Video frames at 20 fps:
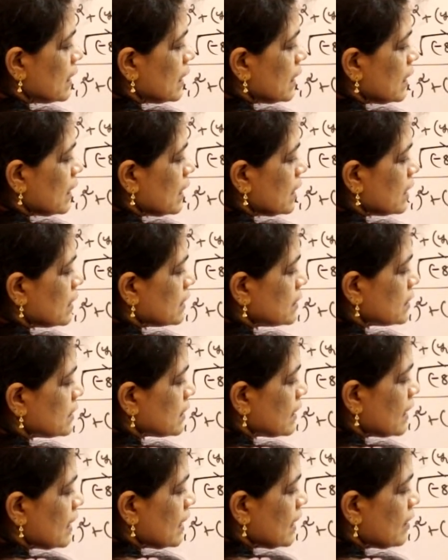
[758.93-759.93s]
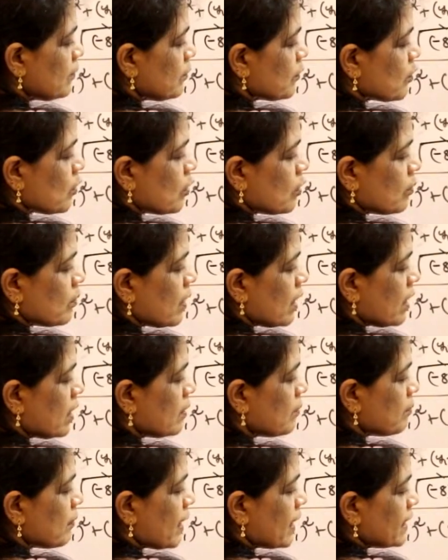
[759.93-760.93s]
3
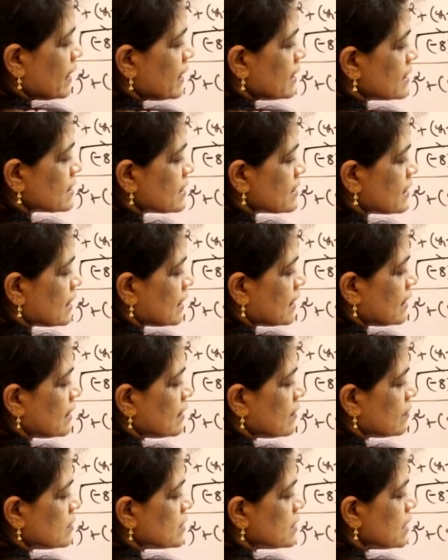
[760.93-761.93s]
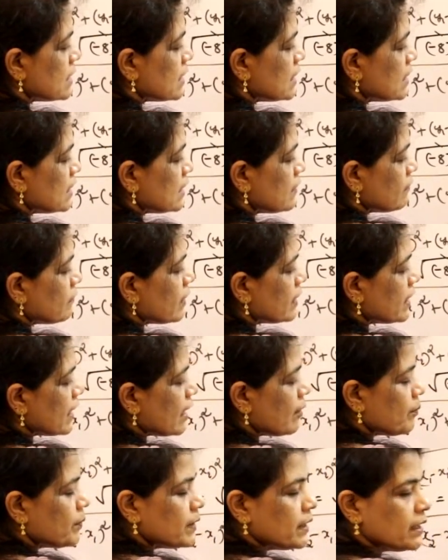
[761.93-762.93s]
comma minus 3. See what
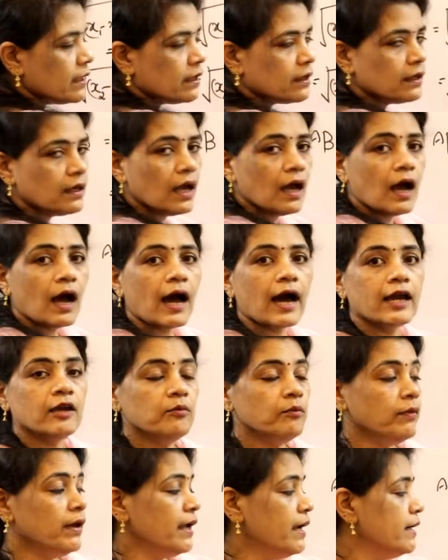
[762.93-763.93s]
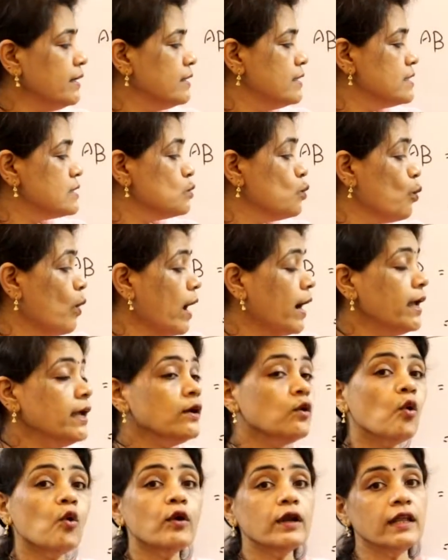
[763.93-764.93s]
happened here? I made this
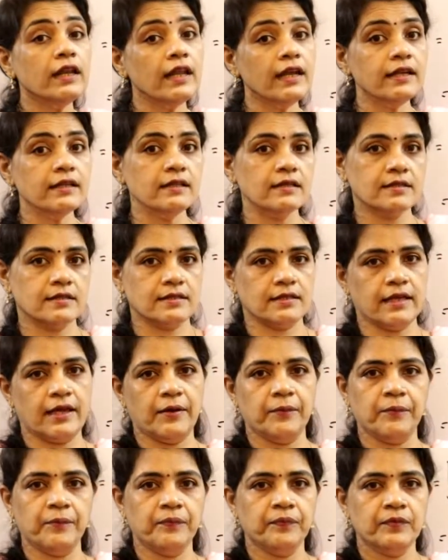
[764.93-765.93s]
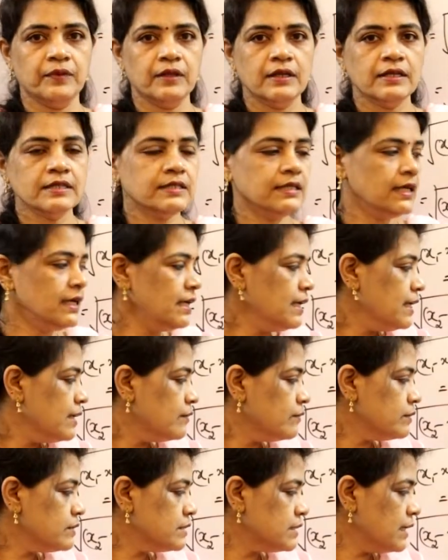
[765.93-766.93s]
y coordinate the same. See
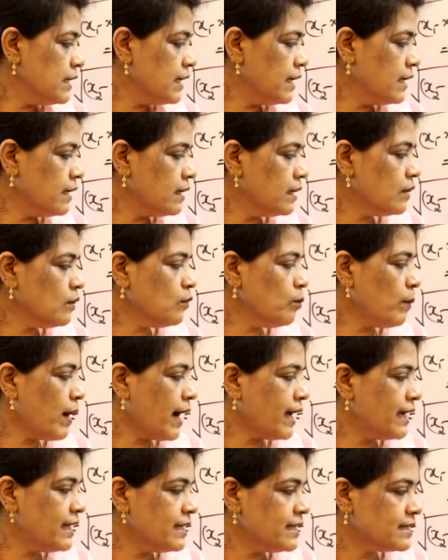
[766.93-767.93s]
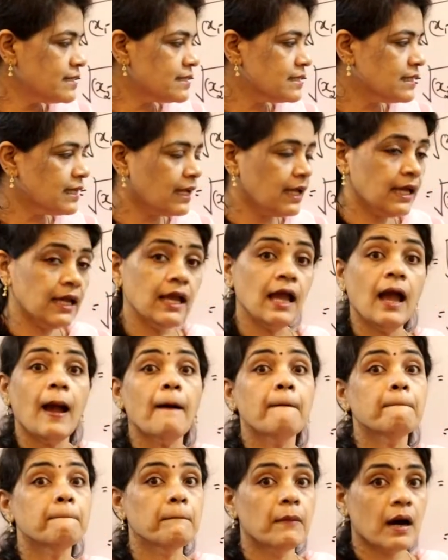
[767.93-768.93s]
here minus 3
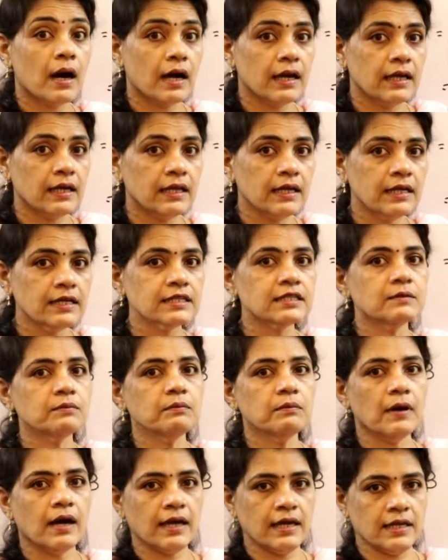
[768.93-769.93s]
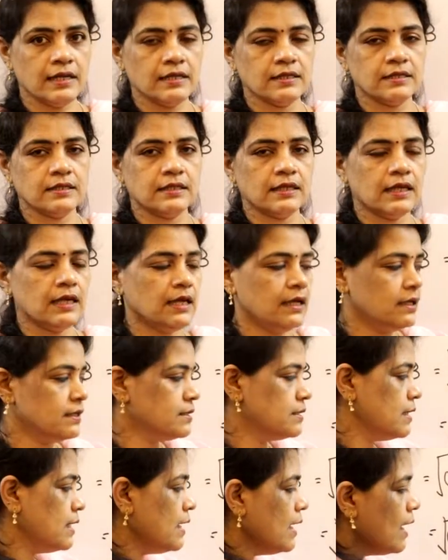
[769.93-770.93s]
minus minus 3.
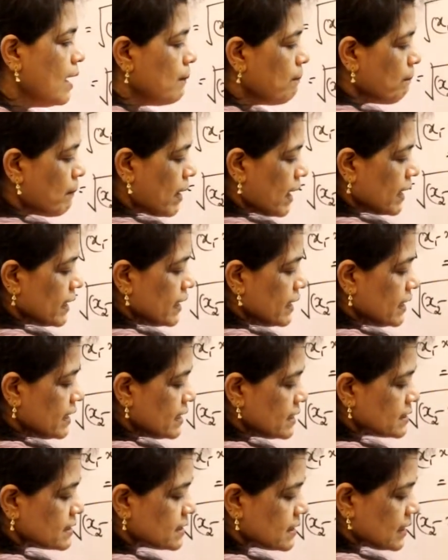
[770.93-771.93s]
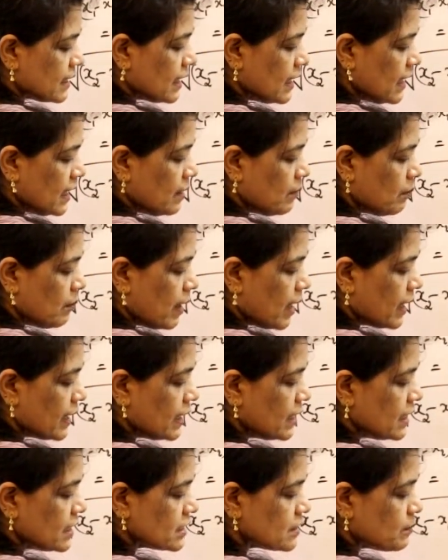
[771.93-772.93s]
See, minus 3
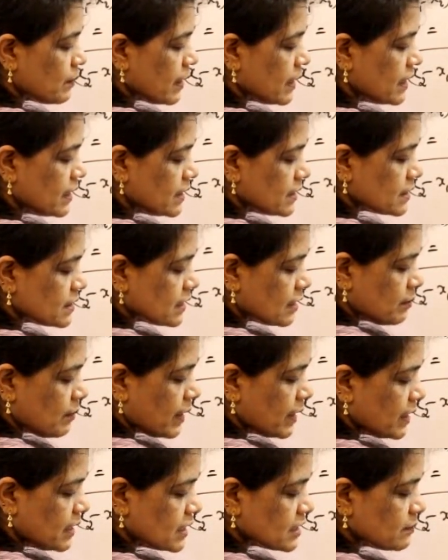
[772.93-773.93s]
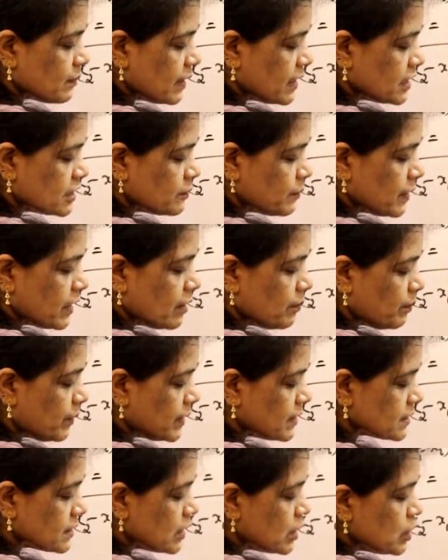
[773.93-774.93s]
minus minus 3, minus minus become
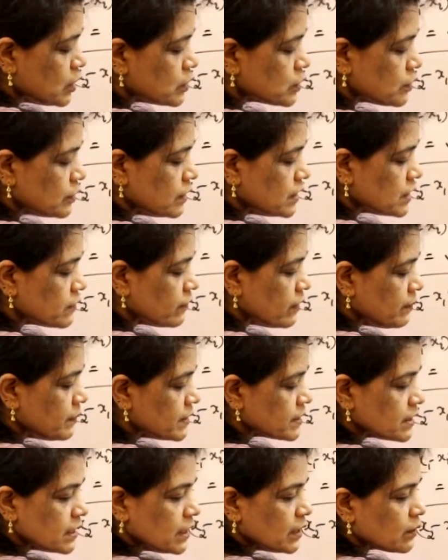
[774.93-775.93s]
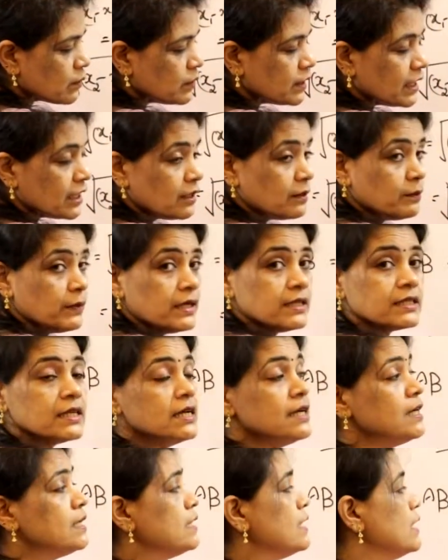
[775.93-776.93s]
plus, so this will be 0. That means
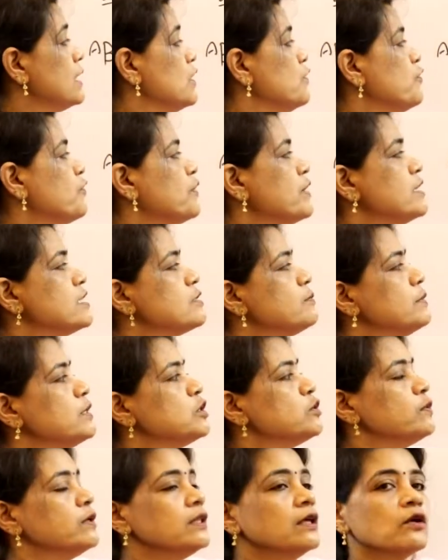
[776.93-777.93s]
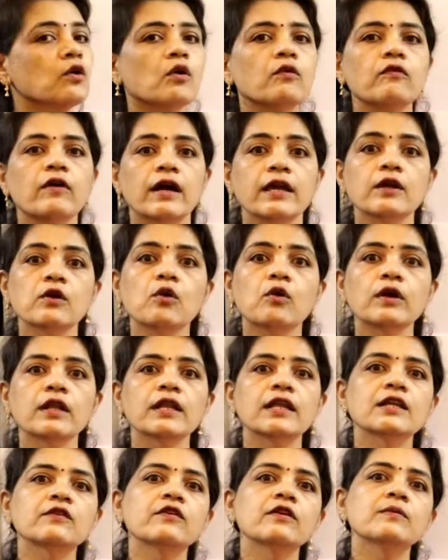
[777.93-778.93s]
the difference between the y
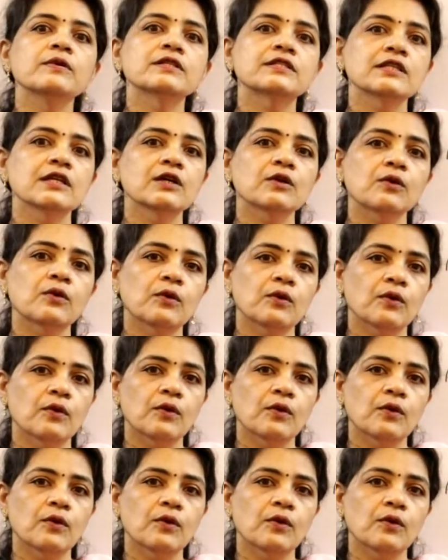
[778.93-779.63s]
coordinate will be 0.